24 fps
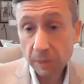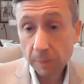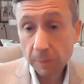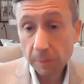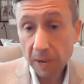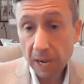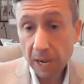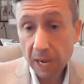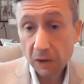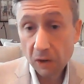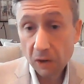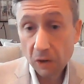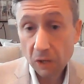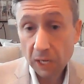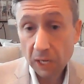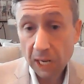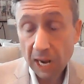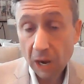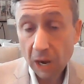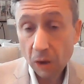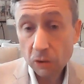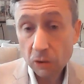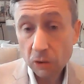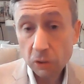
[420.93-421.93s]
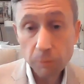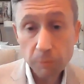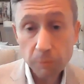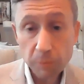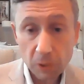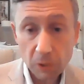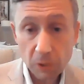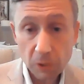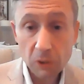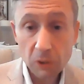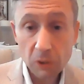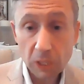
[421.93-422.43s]
as a model of how you
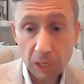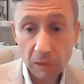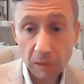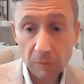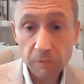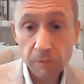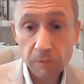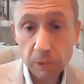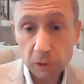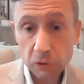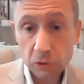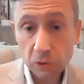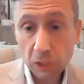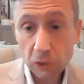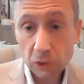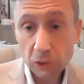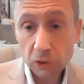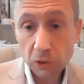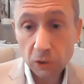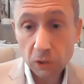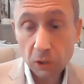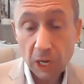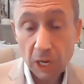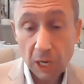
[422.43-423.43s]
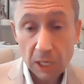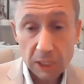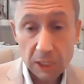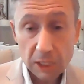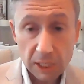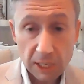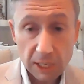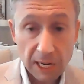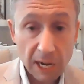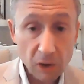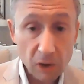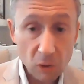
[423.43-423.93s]
build infrastructure
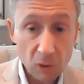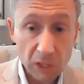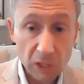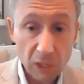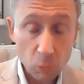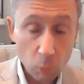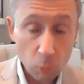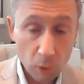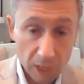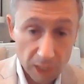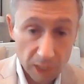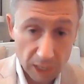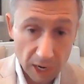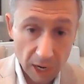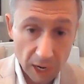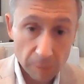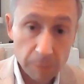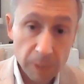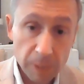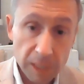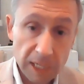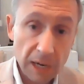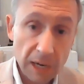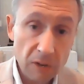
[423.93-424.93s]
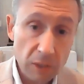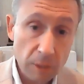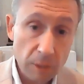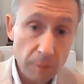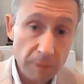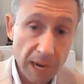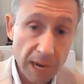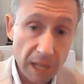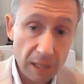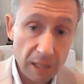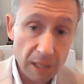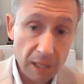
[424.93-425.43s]
to not only win up and down the
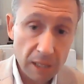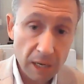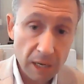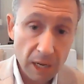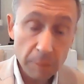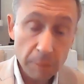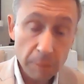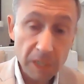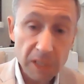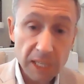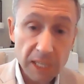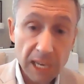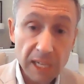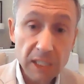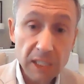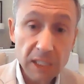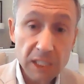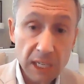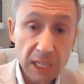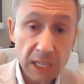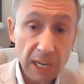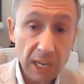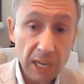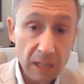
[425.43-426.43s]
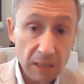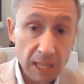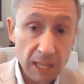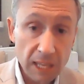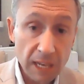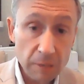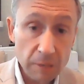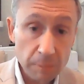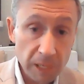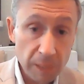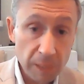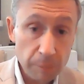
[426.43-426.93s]
ballot, but then to
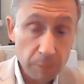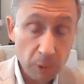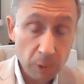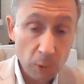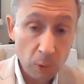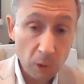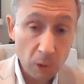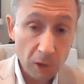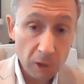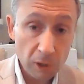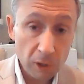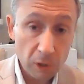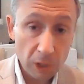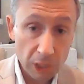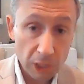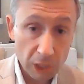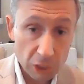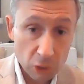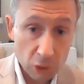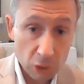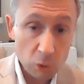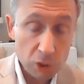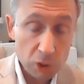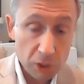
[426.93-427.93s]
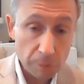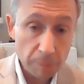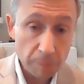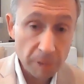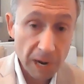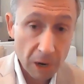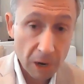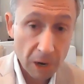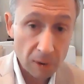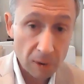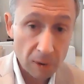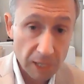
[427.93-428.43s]
elect people who are going to use the
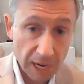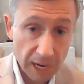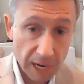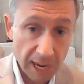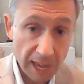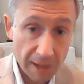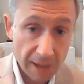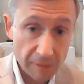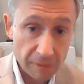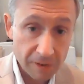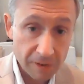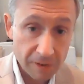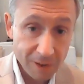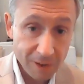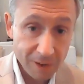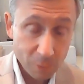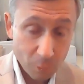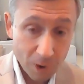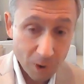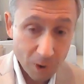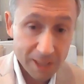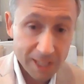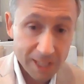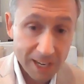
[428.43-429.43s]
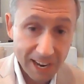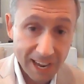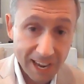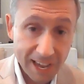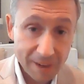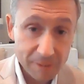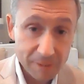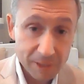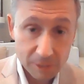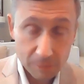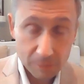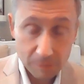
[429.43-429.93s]
power they have when they
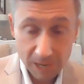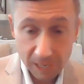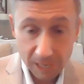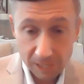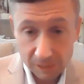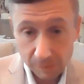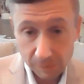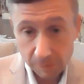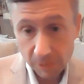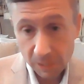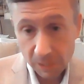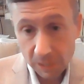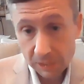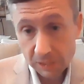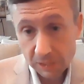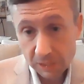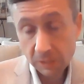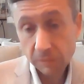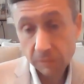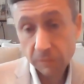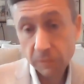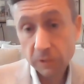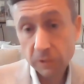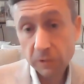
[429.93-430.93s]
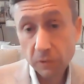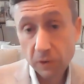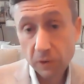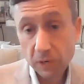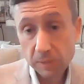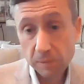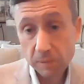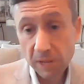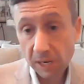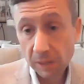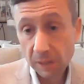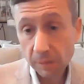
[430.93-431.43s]
have it to make the biggest difference for
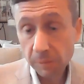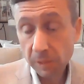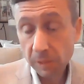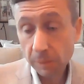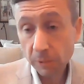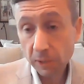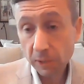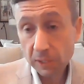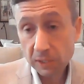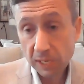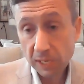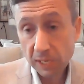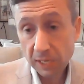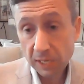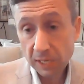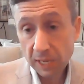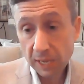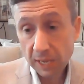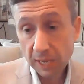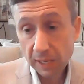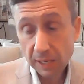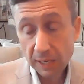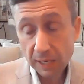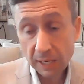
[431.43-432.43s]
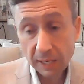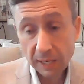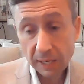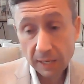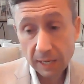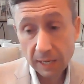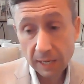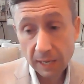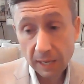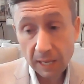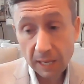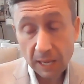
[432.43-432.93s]
as many people as they can. And
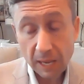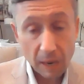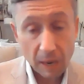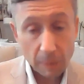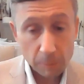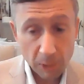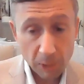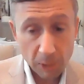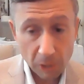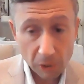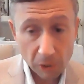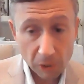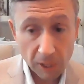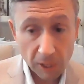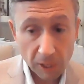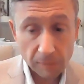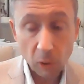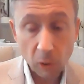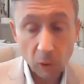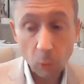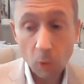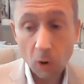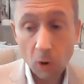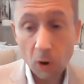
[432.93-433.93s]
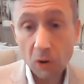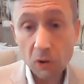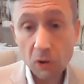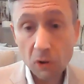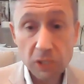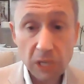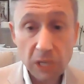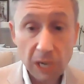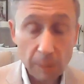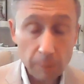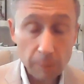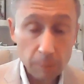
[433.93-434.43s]
I'm proud of Governor
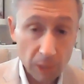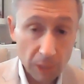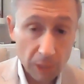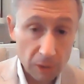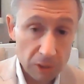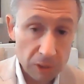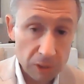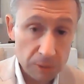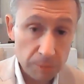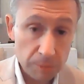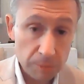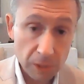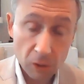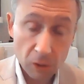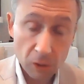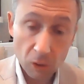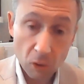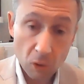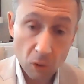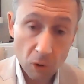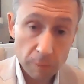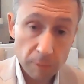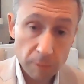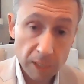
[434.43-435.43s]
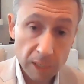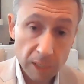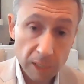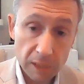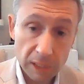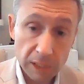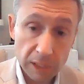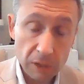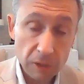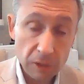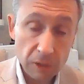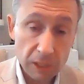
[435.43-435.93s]
Walz. I'm proud of Speaker Hortman and
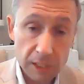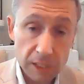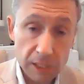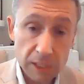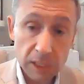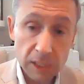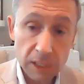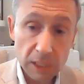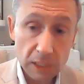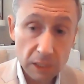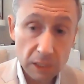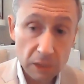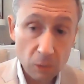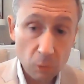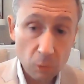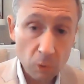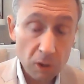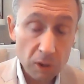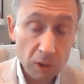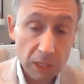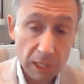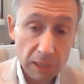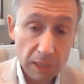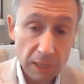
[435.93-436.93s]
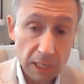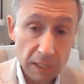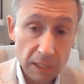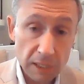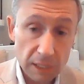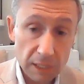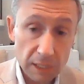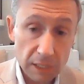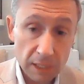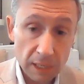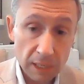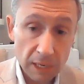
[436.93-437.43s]
Leader Dietzick and the work that they
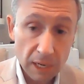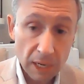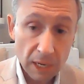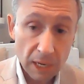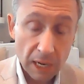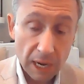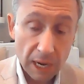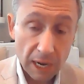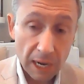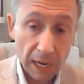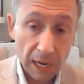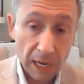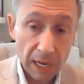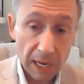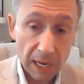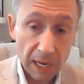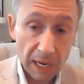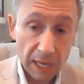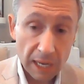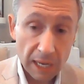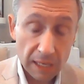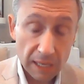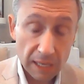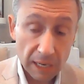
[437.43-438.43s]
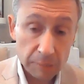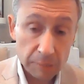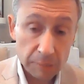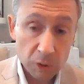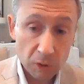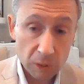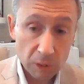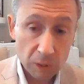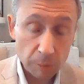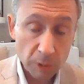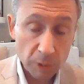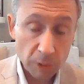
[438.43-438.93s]
did. And I'm
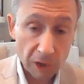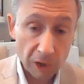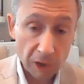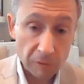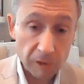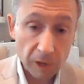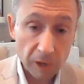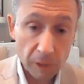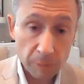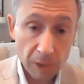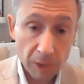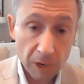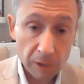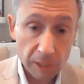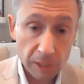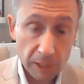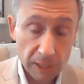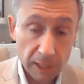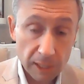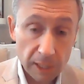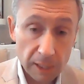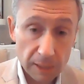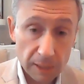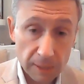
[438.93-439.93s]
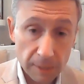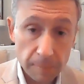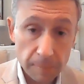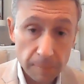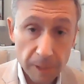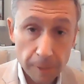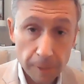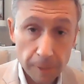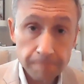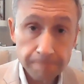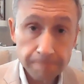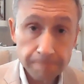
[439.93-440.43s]
certainly proud of our party in getting them
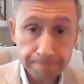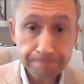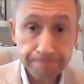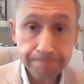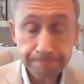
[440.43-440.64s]
there.